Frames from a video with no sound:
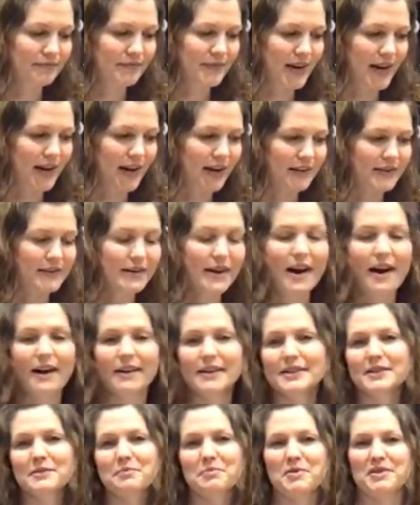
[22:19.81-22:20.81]

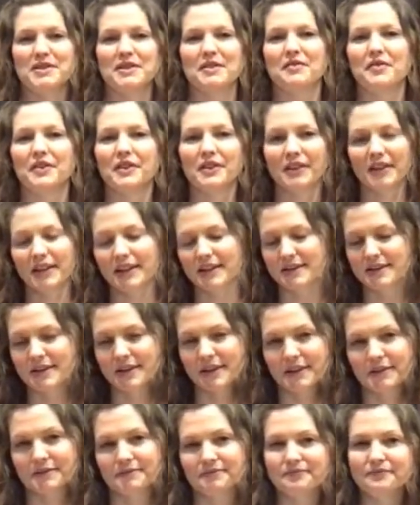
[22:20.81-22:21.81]
Not specifically
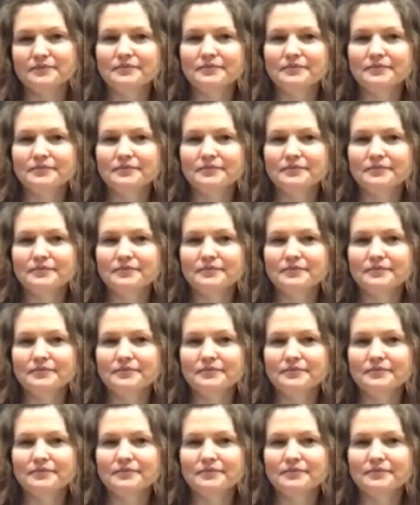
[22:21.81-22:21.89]
to